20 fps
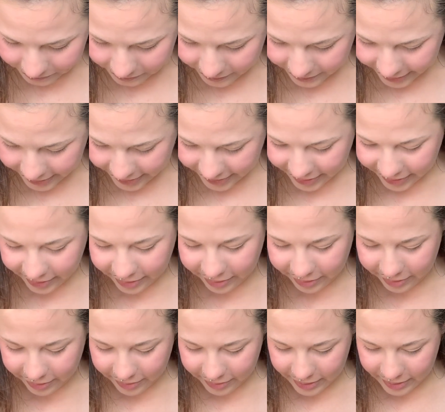
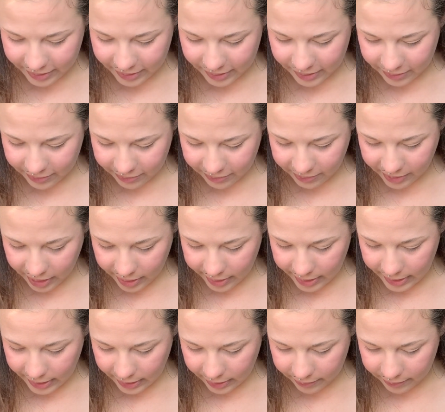Still is
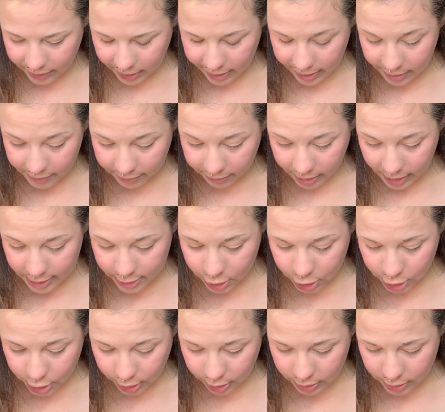very, very
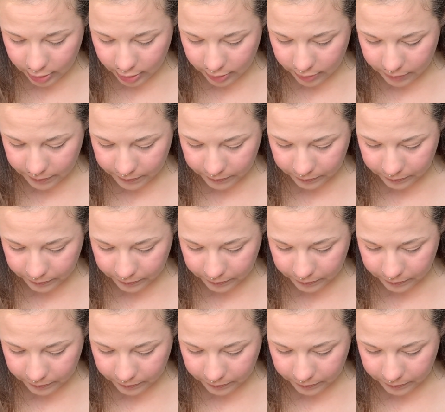fresh, you know.